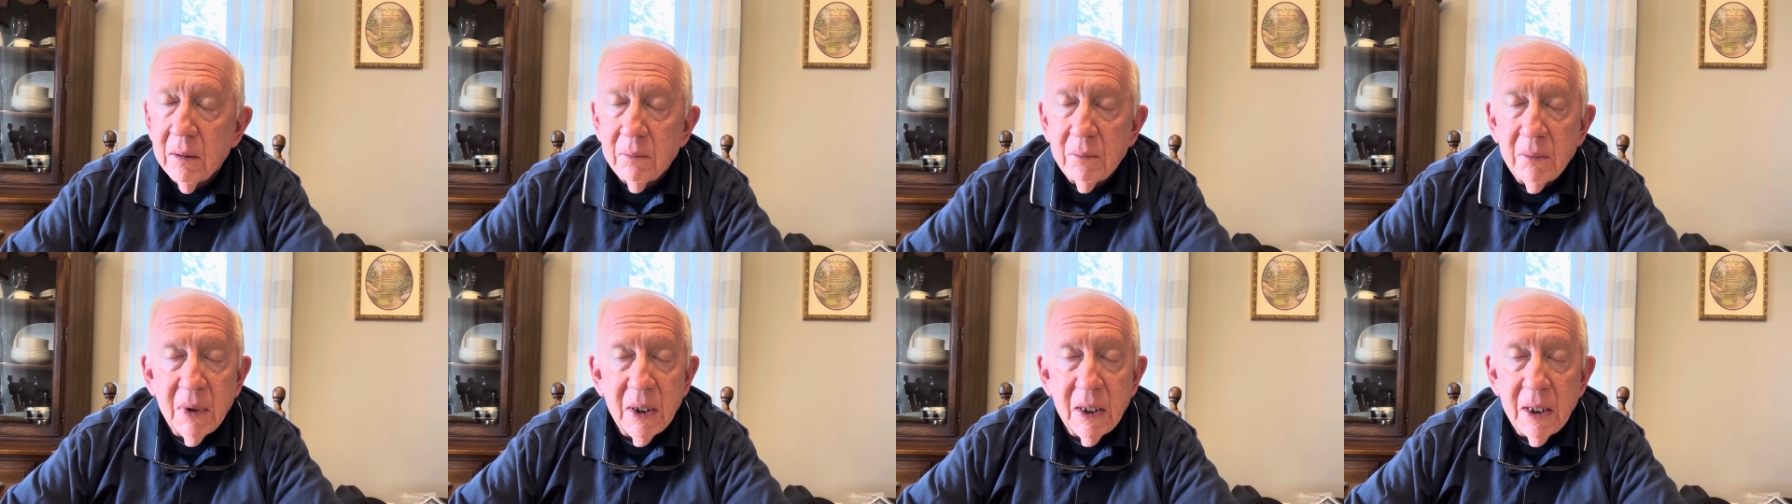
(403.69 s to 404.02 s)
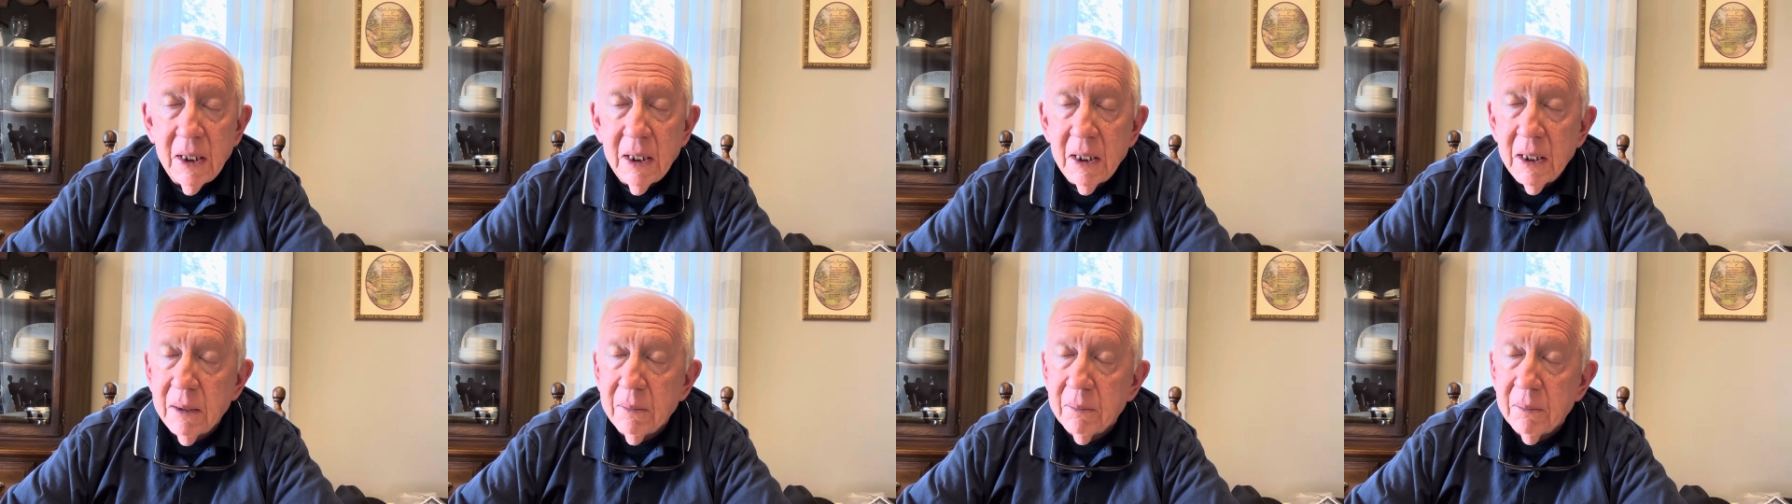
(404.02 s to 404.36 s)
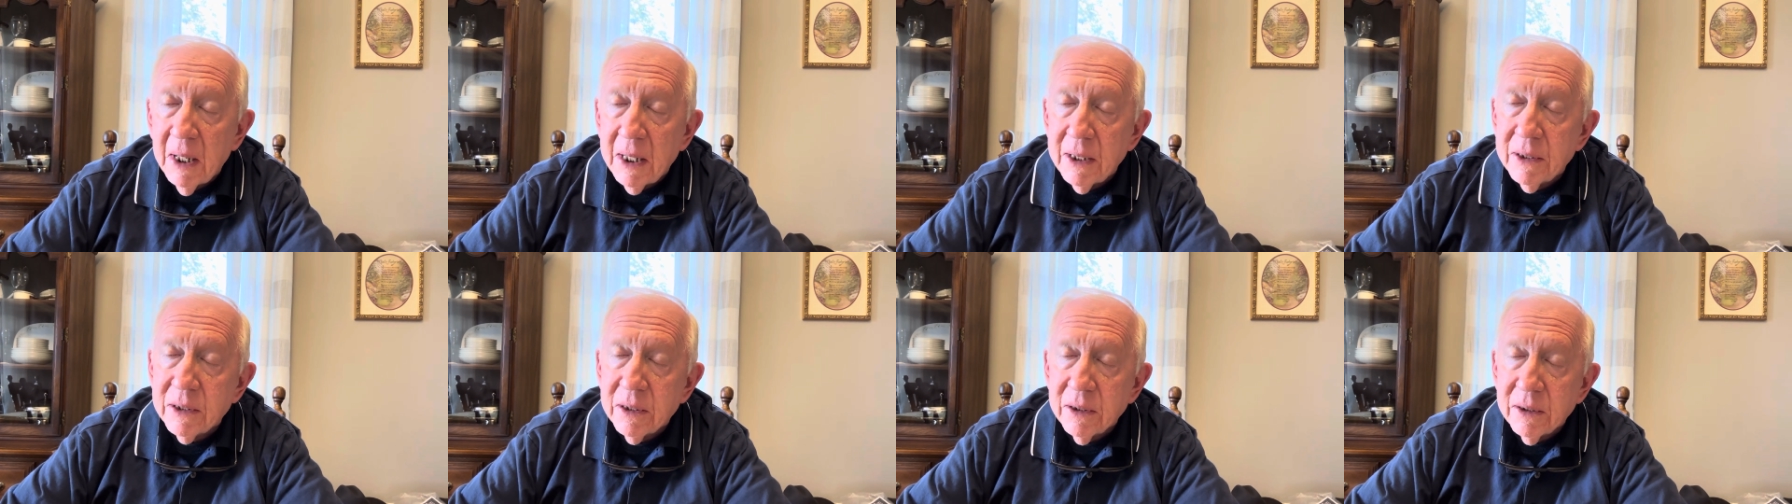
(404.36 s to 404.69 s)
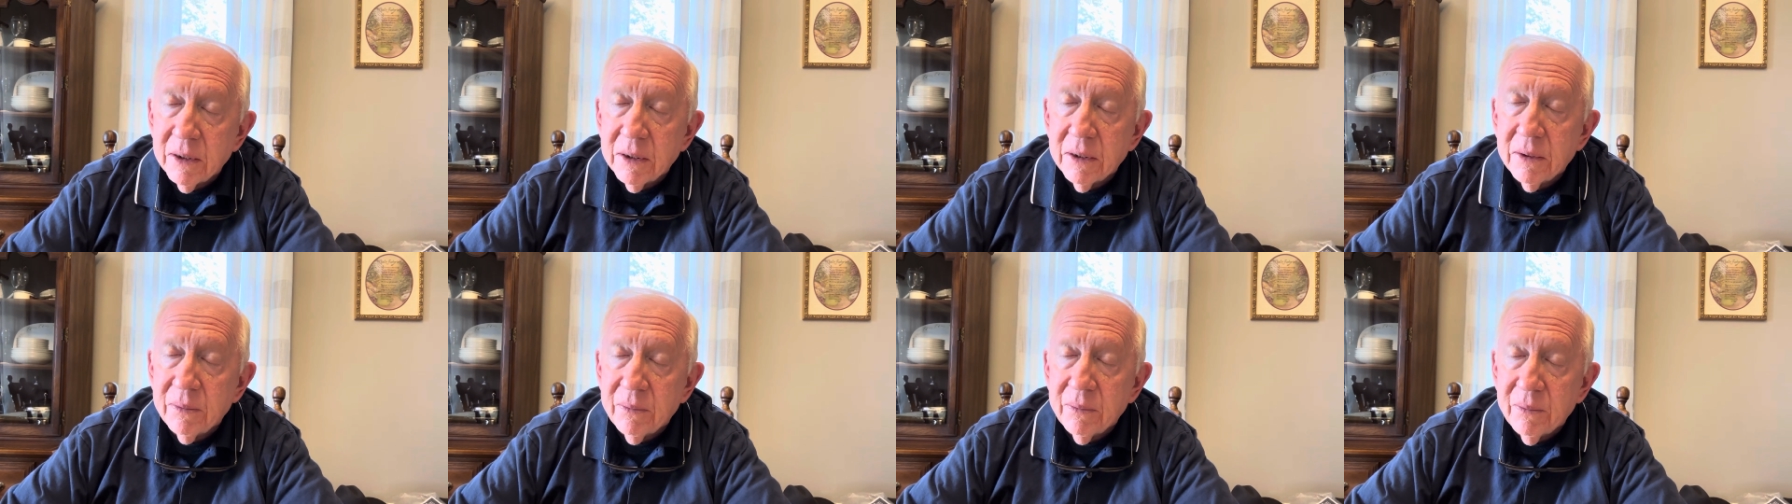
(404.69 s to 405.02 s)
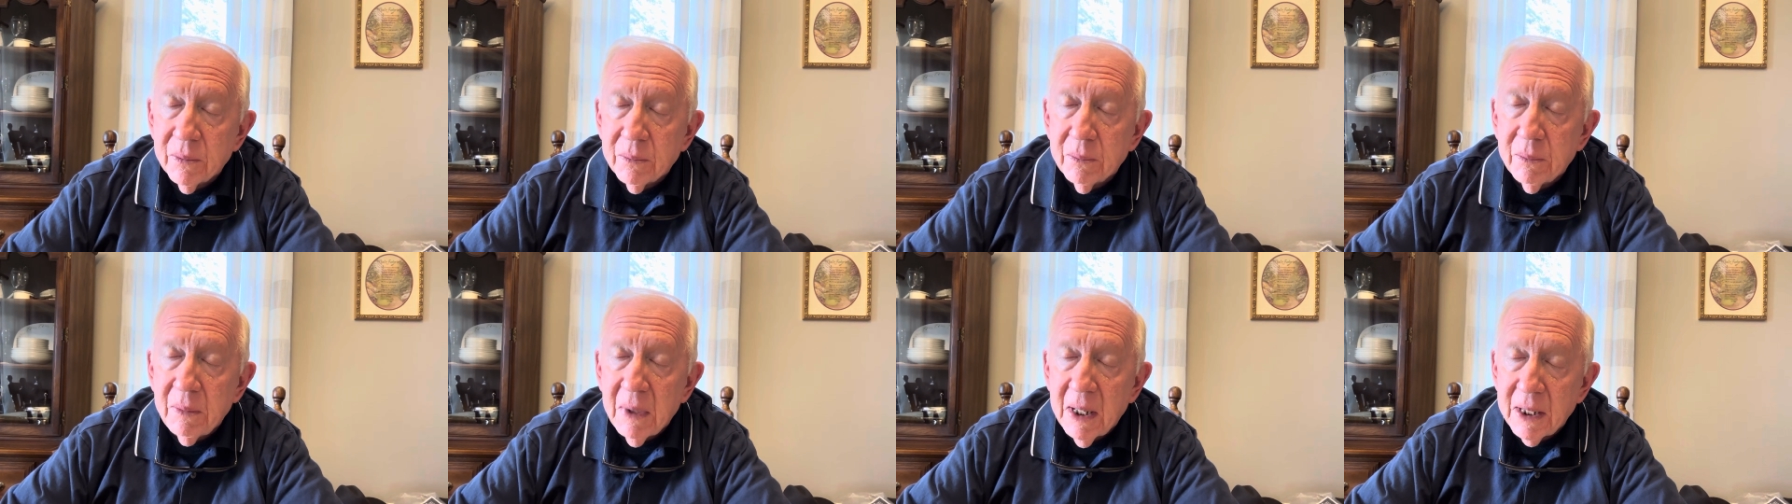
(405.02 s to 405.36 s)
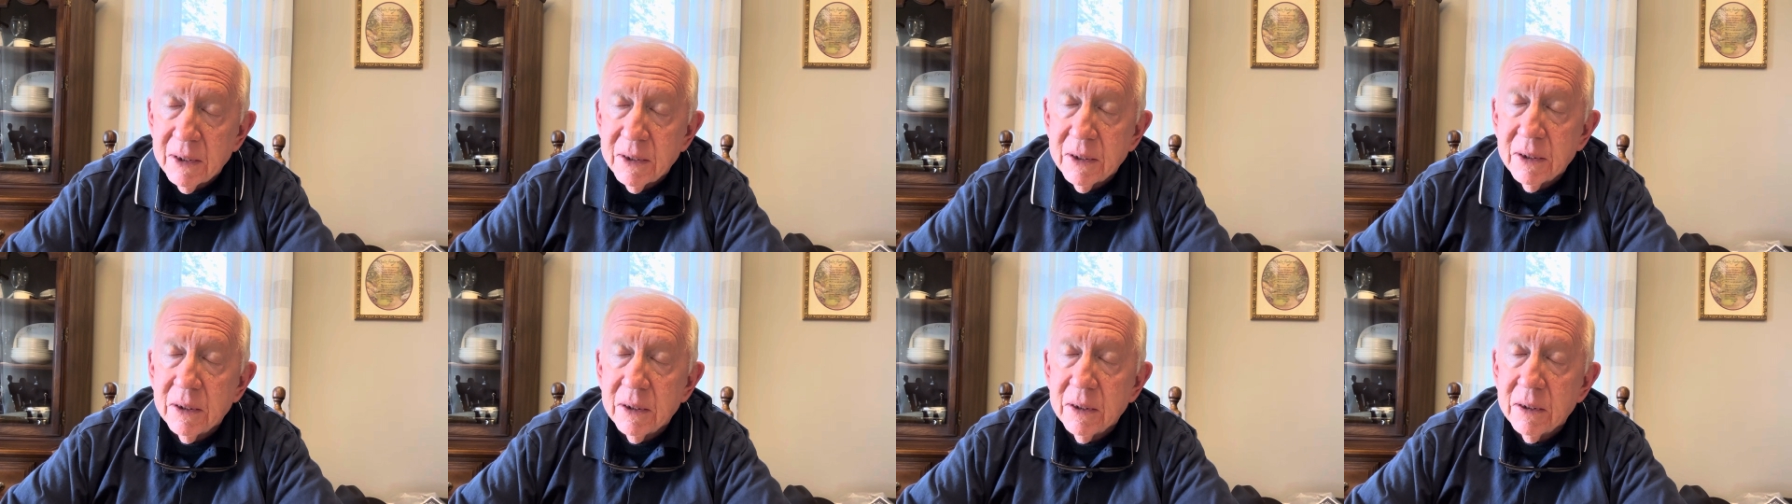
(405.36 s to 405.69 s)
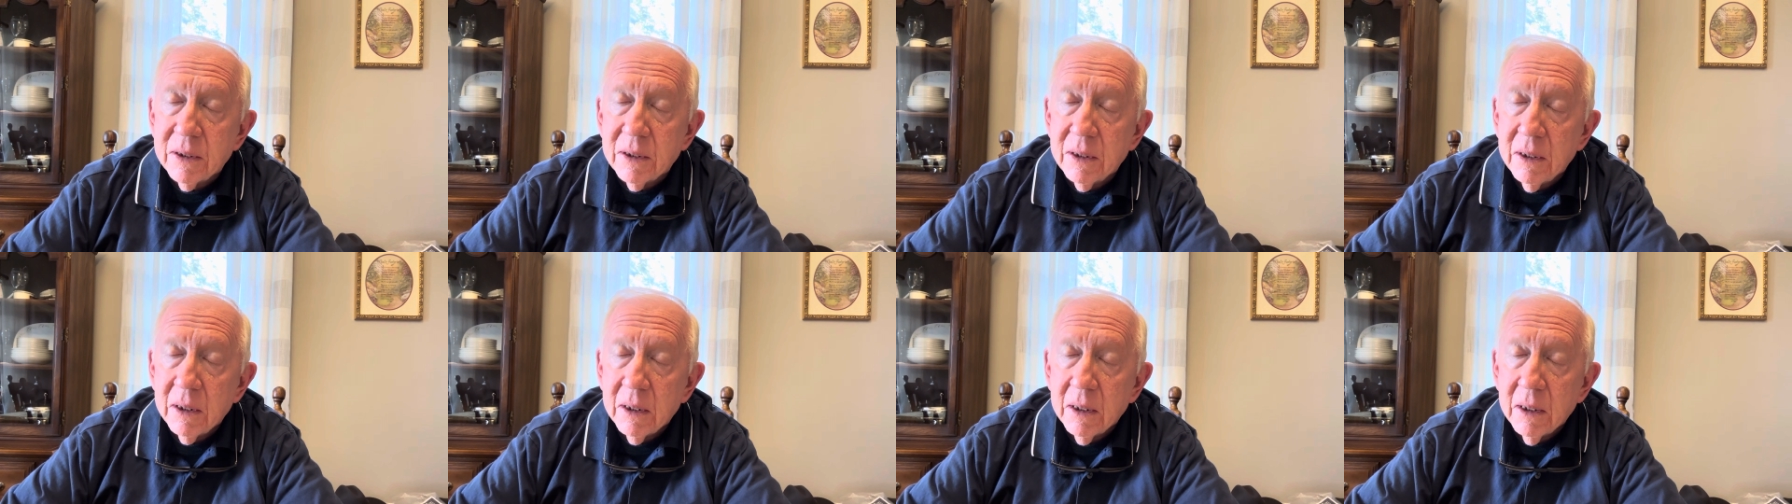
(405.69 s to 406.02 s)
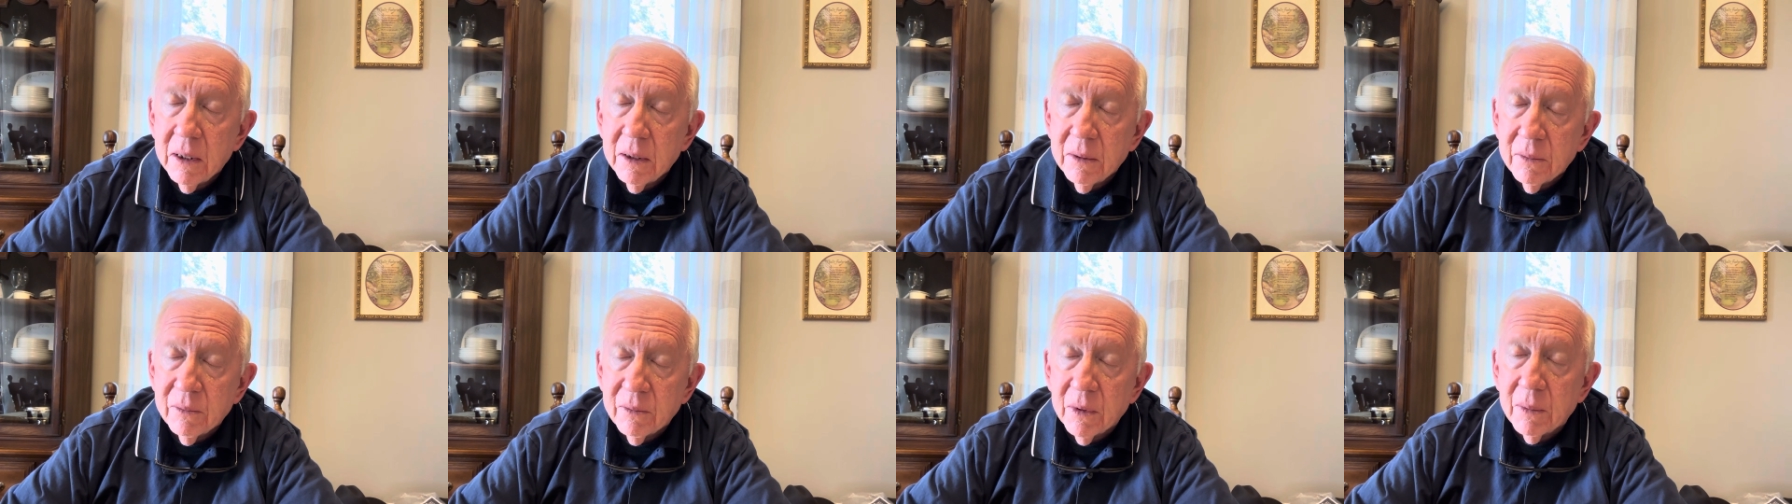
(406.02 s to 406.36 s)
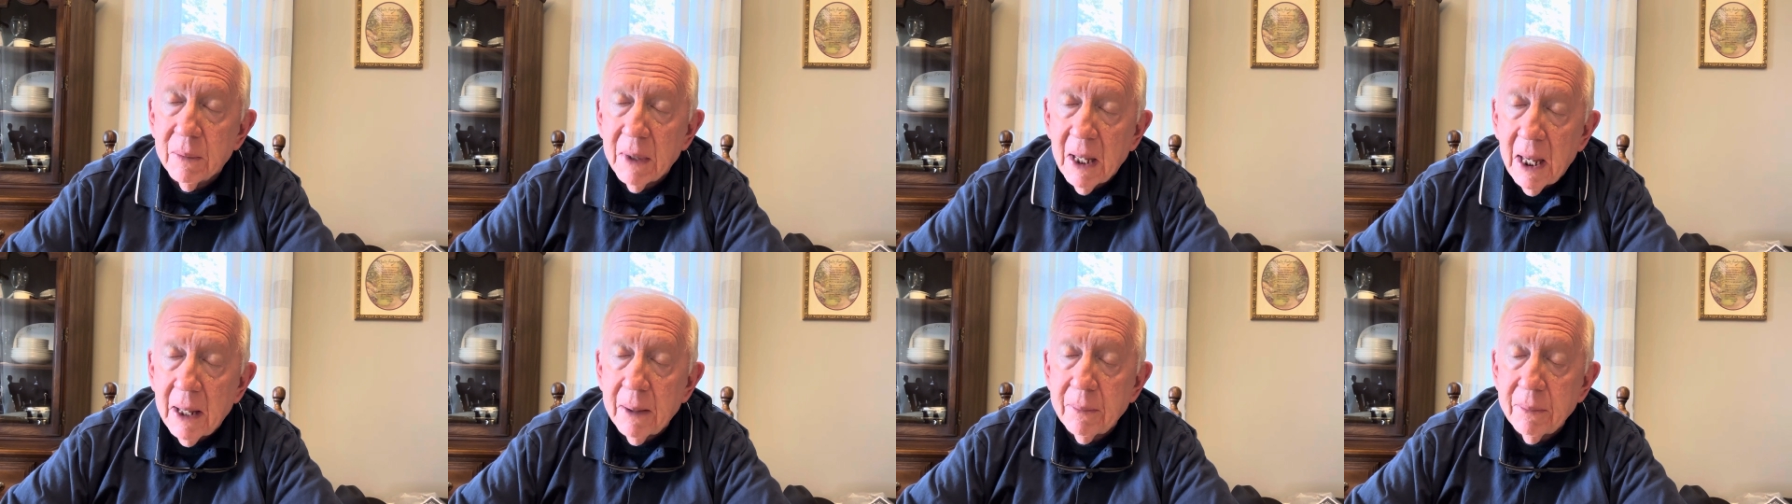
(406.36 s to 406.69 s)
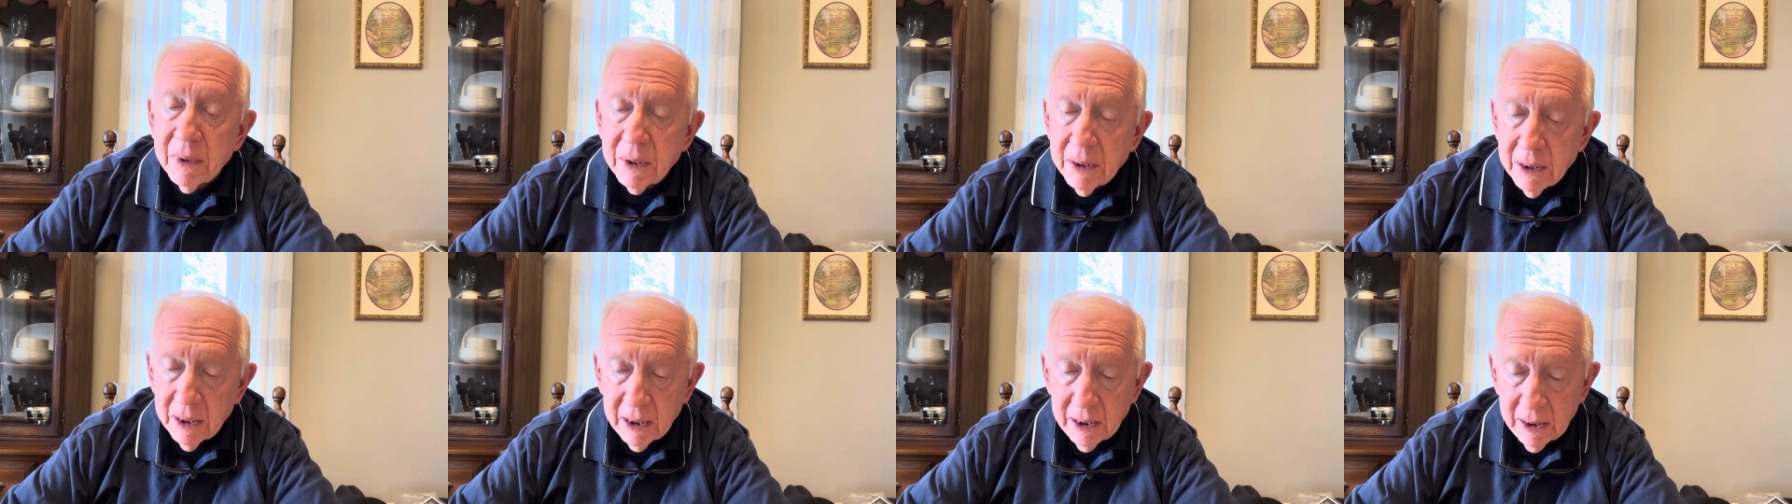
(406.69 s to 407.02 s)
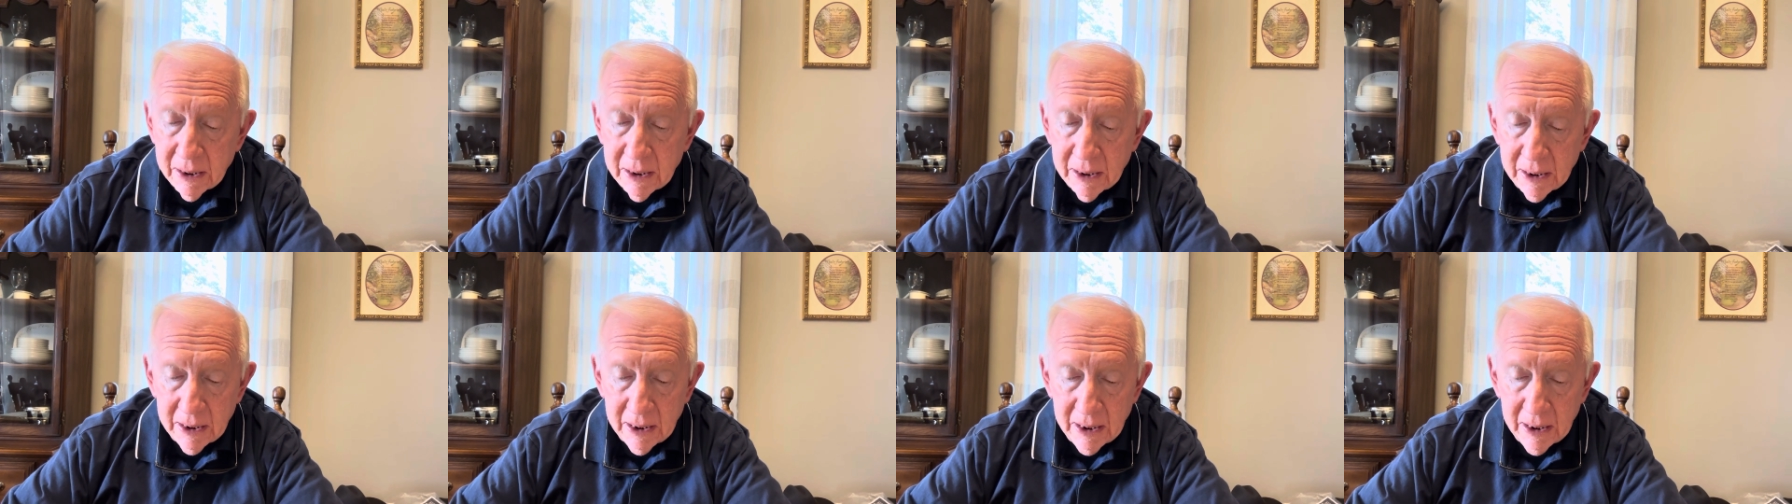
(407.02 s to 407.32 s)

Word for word: big messes, messes from happening